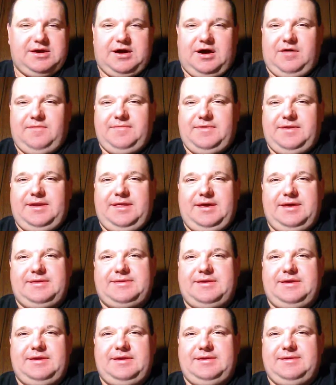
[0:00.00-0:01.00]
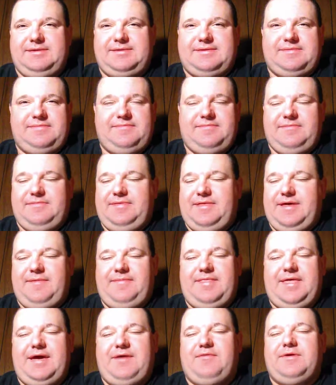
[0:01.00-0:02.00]
Call them the Deadskins.
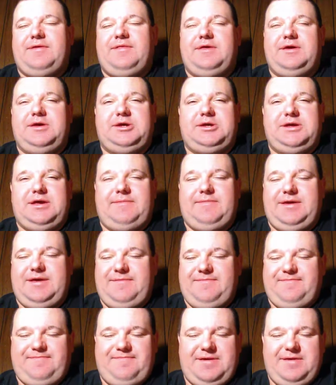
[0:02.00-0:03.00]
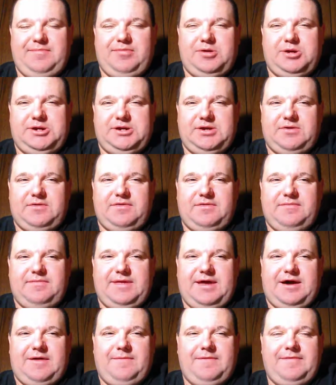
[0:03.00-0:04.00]
Then they were the people shit on
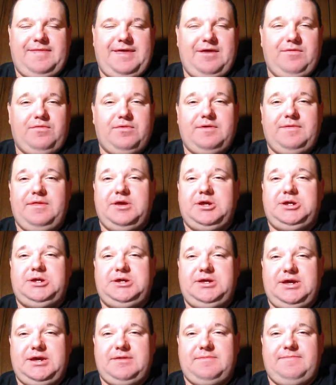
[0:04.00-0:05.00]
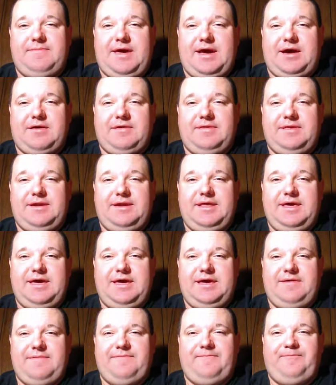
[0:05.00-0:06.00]
them now, but they were the shit back in the
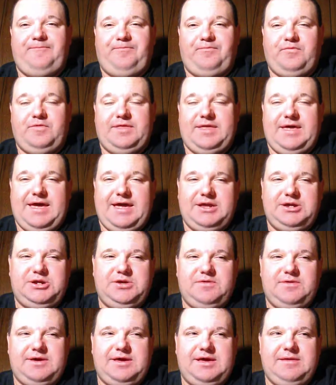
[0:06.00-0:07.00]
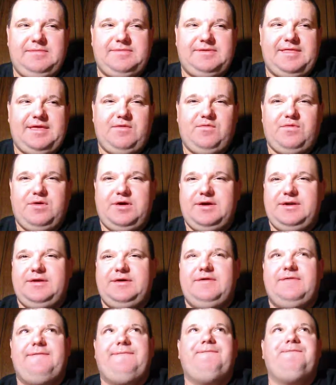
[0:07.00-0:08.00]
day when they had Joe Gibbs and they won
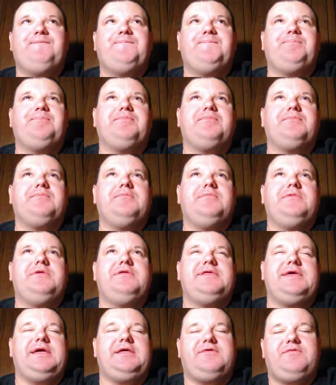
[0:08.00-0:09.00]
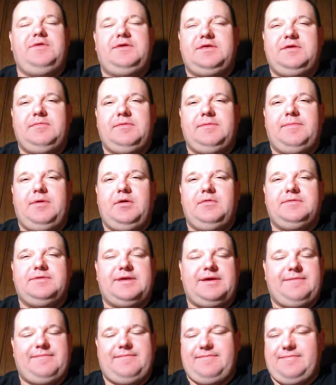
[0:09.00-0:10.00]
the Saints 3 Super
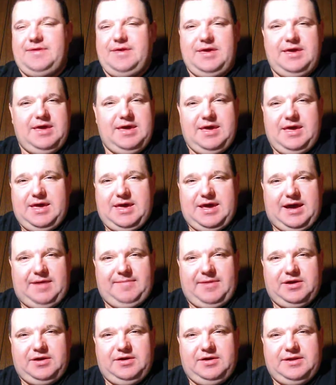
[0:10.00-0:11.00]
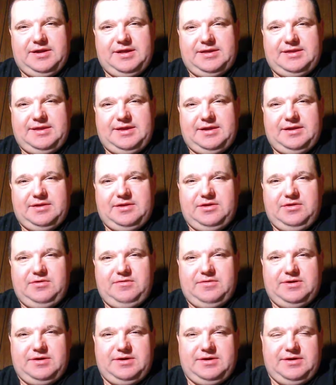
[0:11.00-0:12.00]
Bowls. I mean, I'm not good at telling
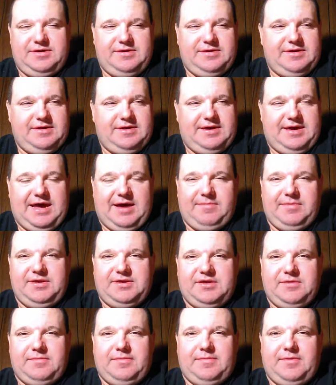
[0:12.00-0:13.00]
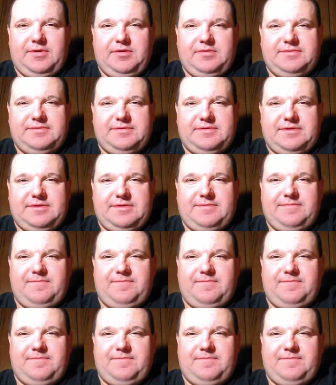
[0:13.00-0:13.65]
you how many Super Bowls.